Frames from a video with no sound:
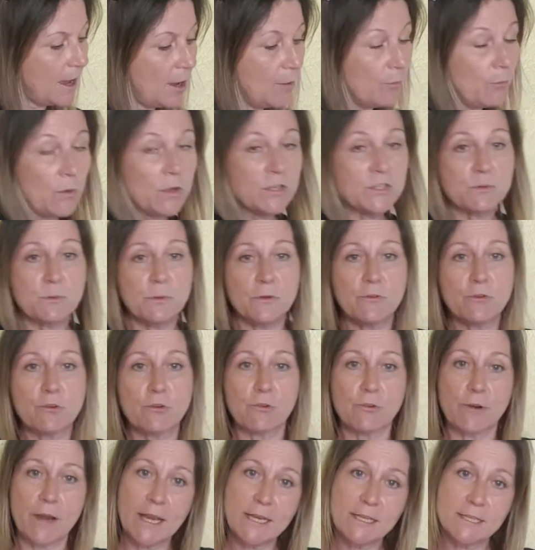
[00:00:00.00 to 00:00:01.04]
Once we've
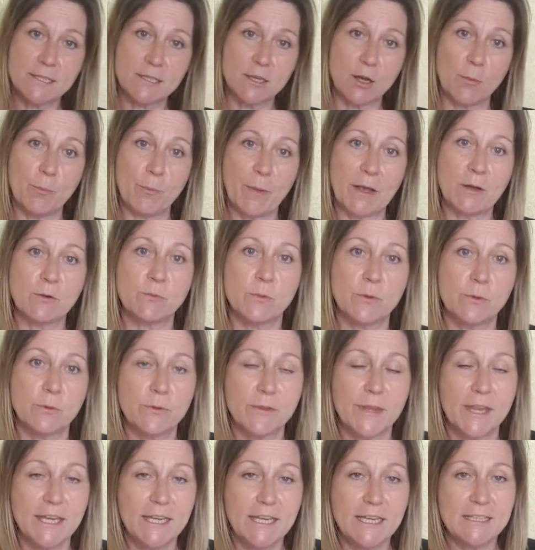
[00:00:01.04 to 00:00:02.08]
created our belt, we will
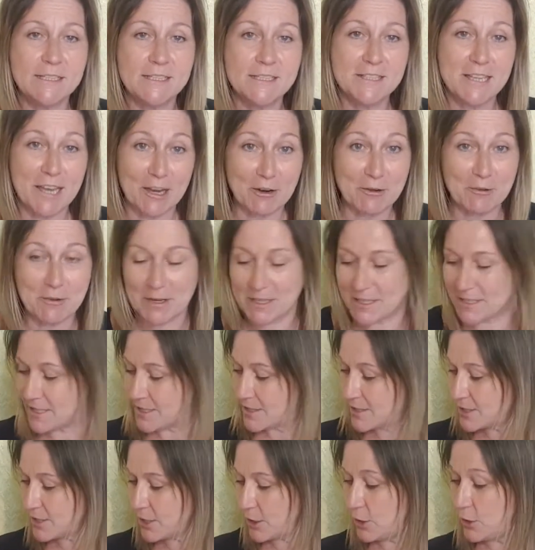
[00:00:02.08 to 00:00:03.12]
then need to decorate
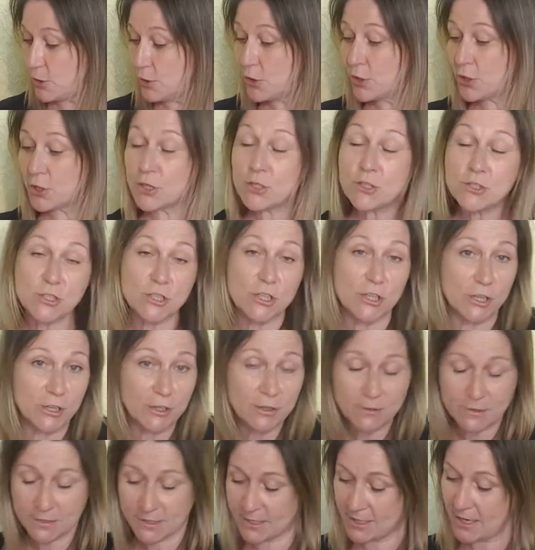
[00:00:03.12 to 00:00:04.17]
it. So you could
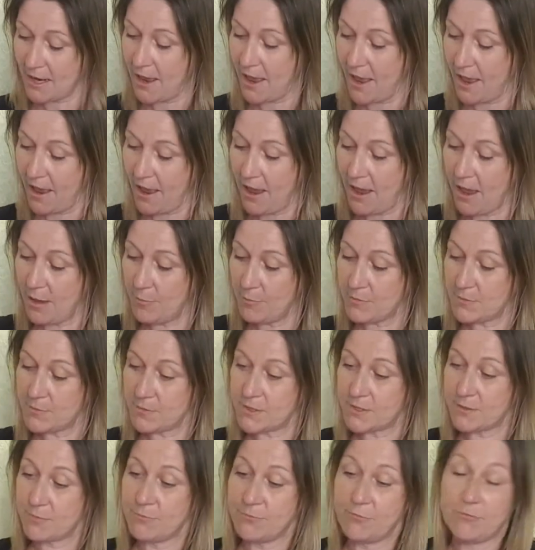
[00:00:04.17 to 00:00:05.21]
use
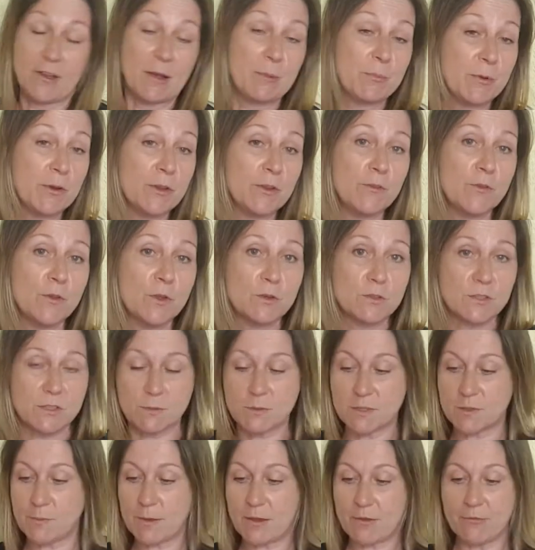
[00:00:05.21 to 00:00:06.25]
some fabric if you've got
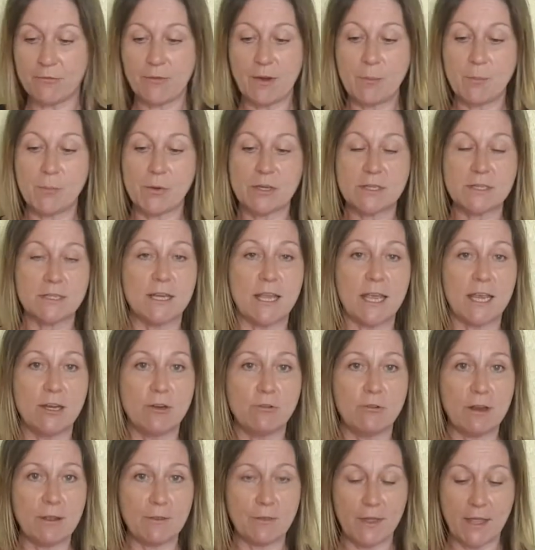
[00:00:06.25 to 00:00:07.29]
some spare fabrics laying
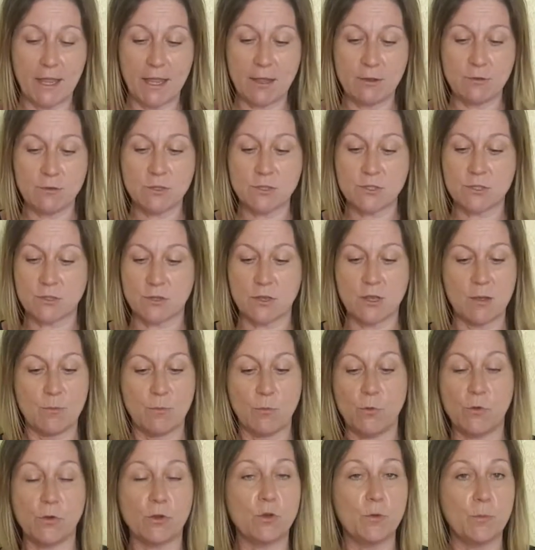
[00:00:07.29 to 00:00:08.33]
around the house,
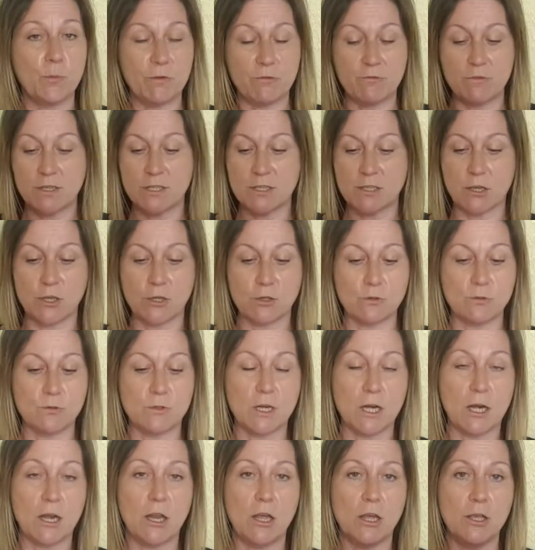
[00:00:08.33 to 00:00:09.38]
or it could be
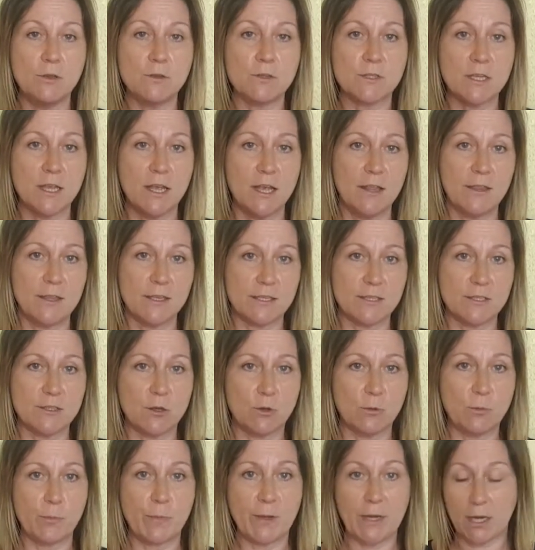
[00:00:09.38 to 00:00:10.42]
recycled clothes. This is an
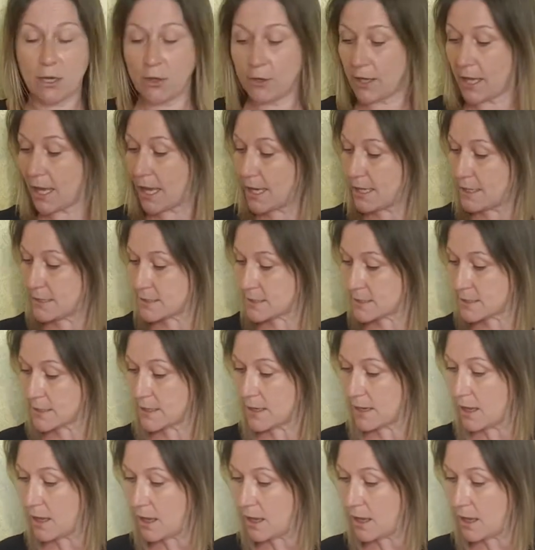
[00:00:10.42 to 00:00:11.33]
old pillowcase.